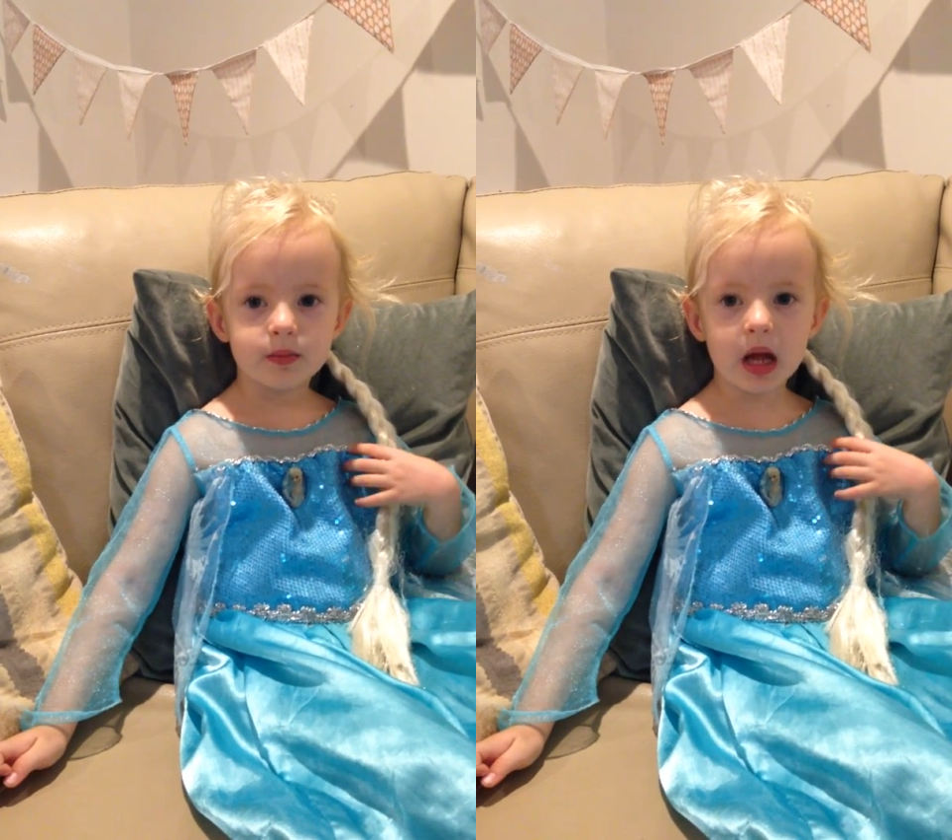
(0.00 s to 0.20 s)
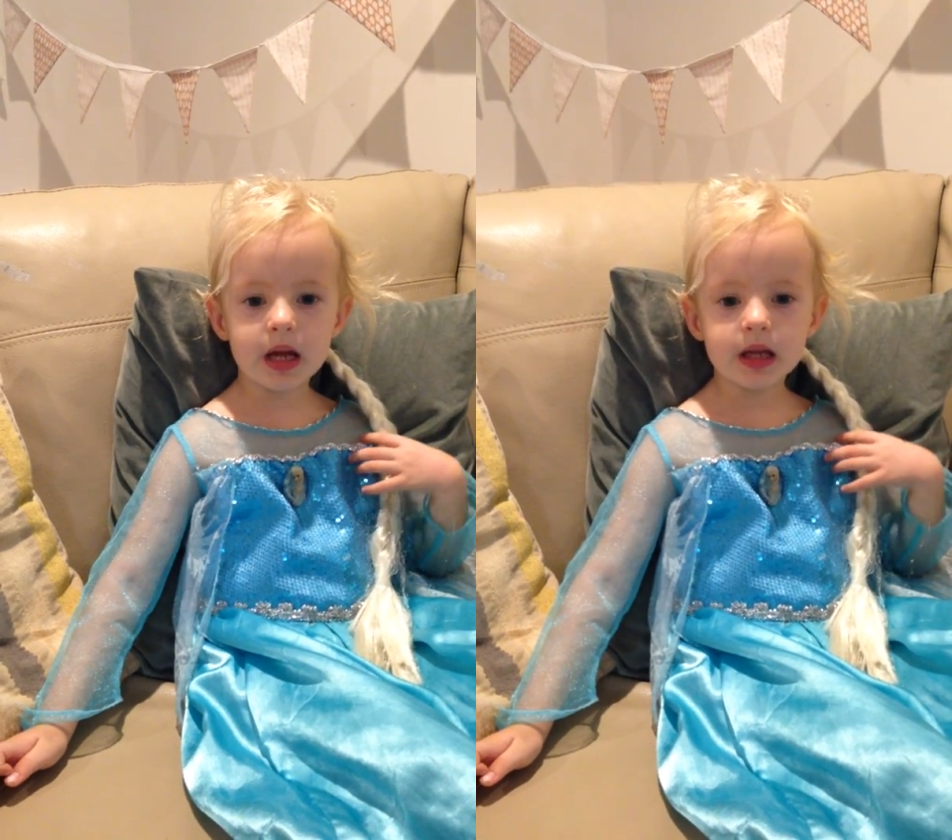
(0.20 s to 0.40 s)

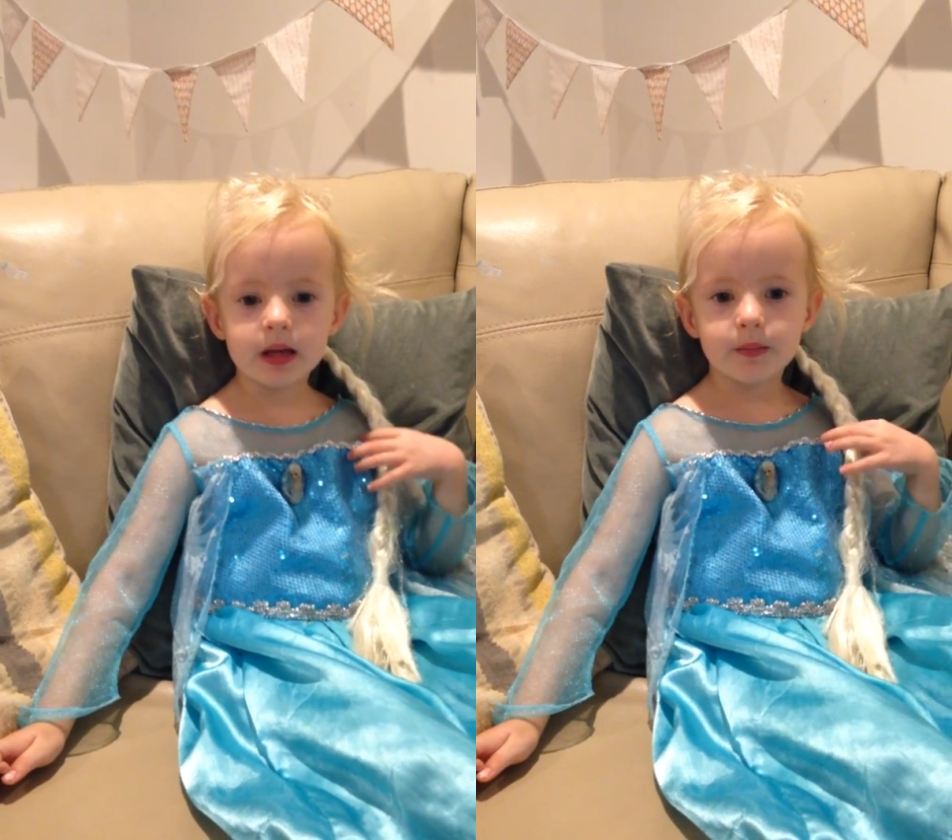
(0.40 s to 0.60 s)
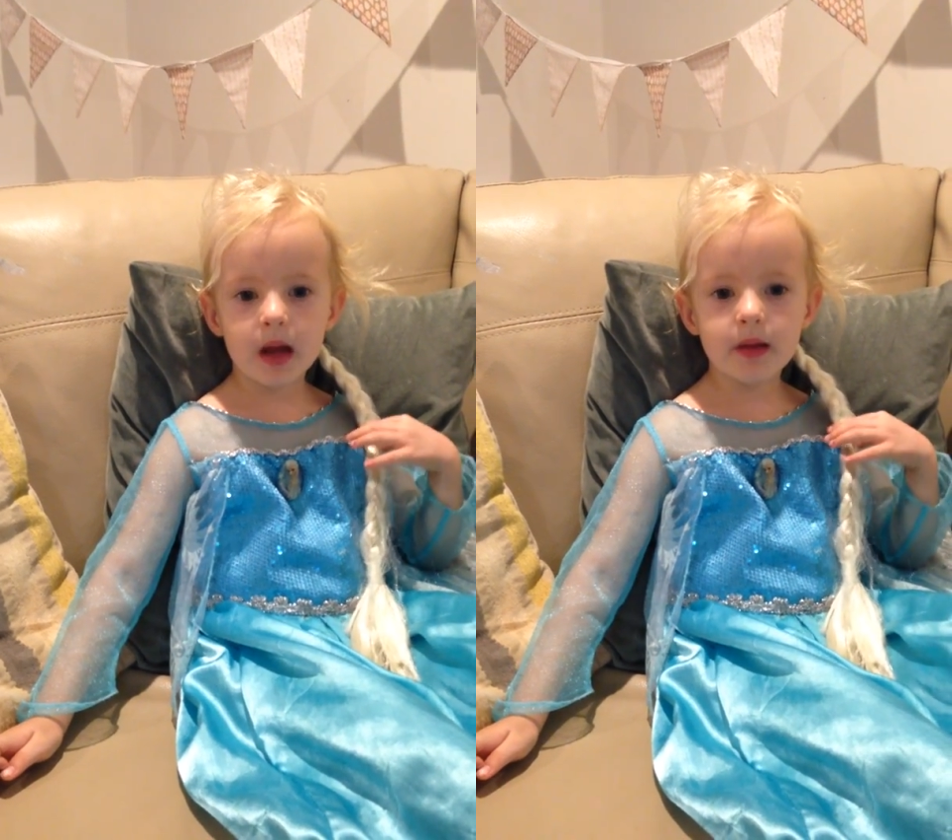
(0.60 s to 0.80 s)
Maybe,
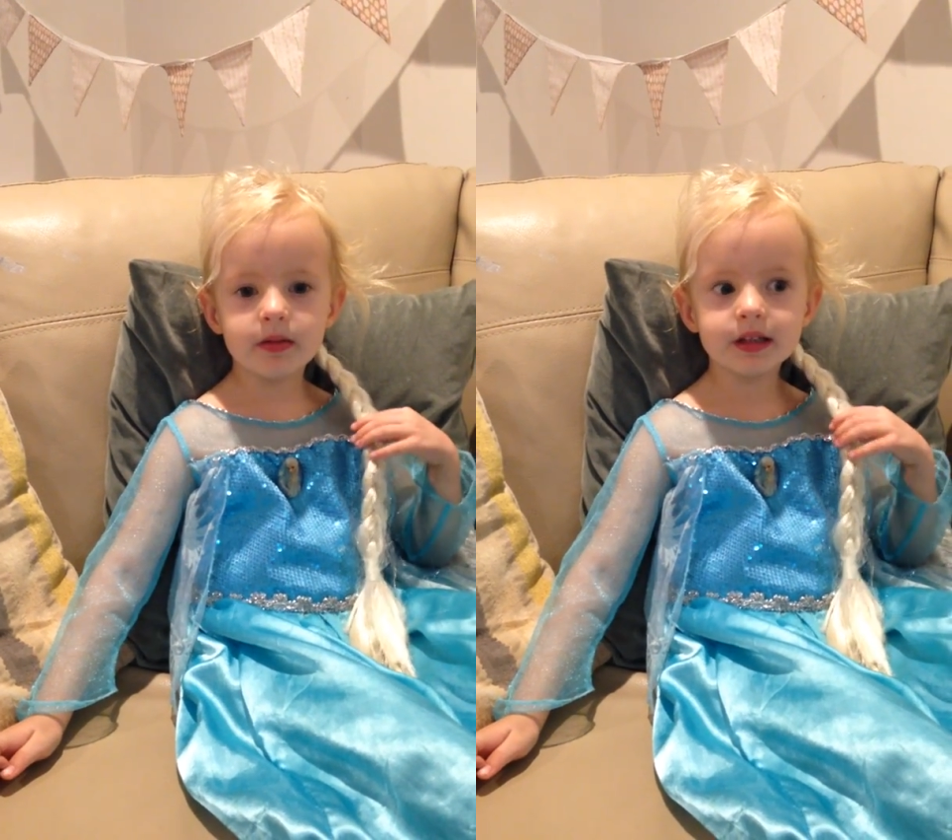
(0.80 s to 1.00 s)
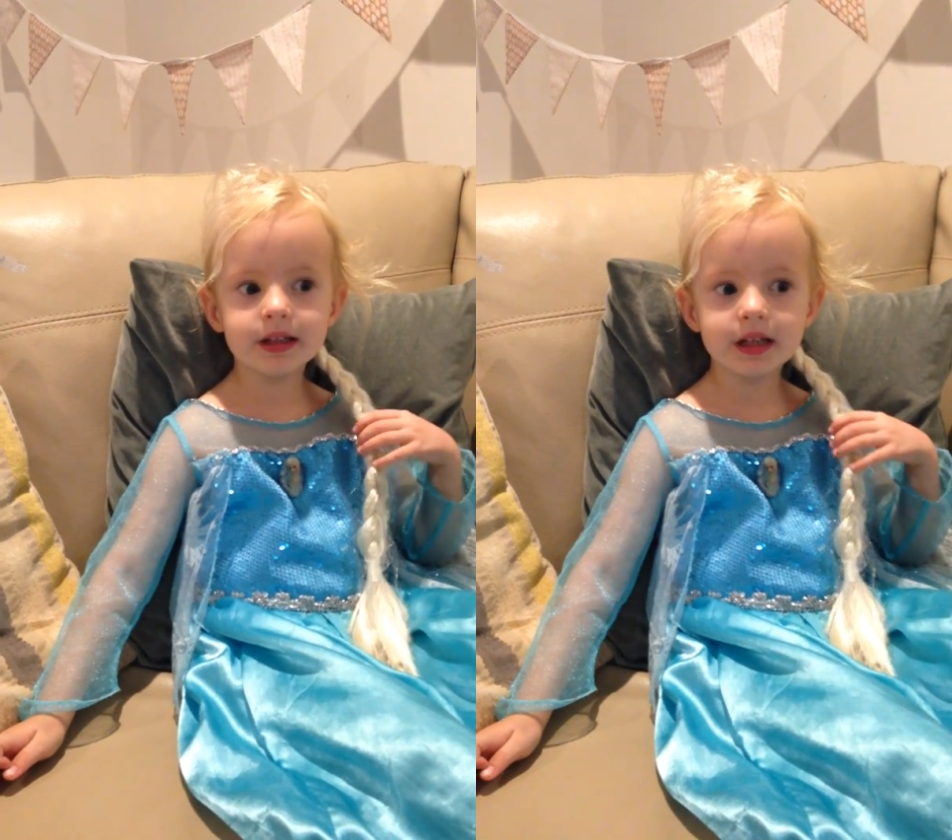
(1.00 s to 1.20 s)
maybe
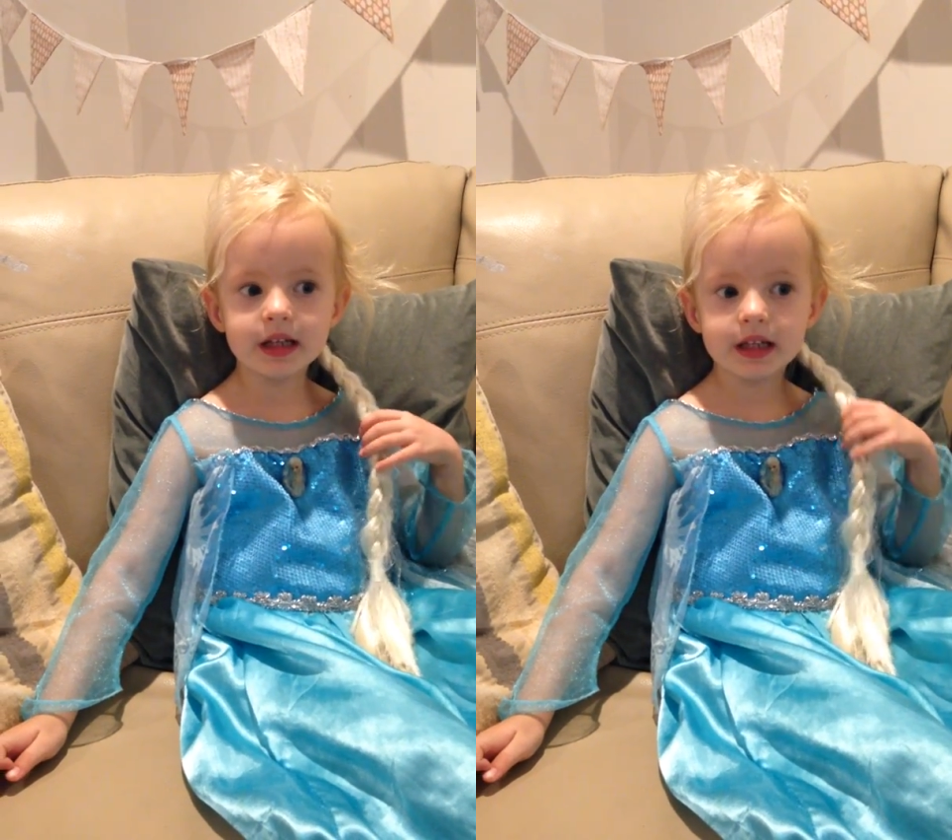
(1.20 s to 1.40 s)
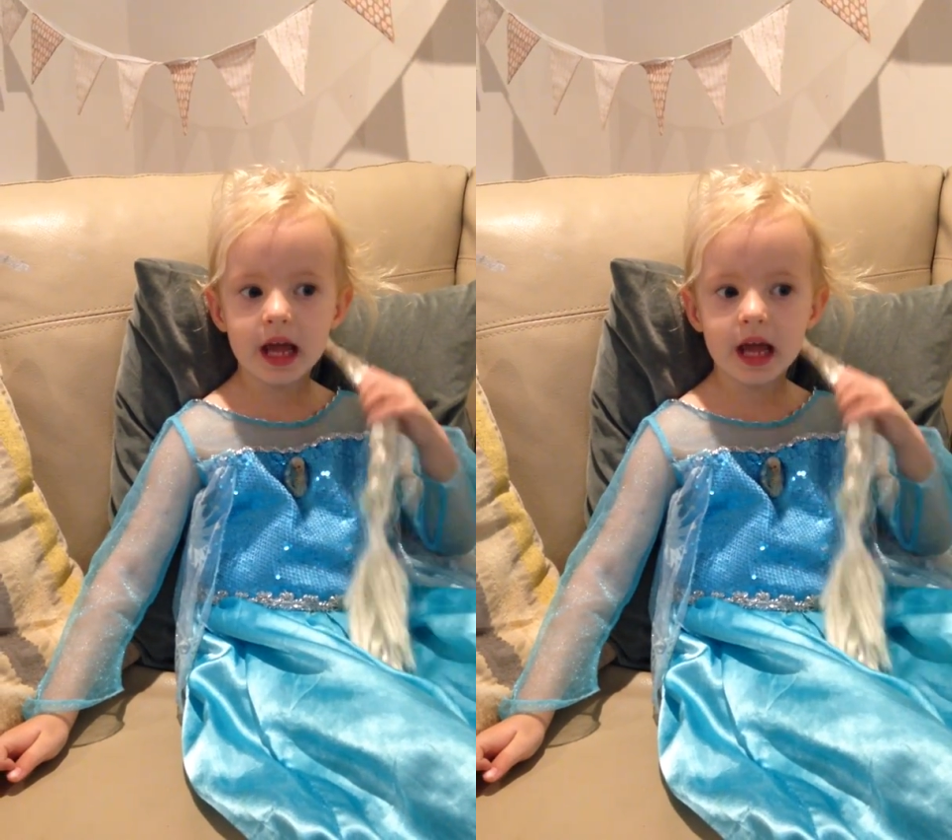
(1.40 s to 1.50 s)
he needs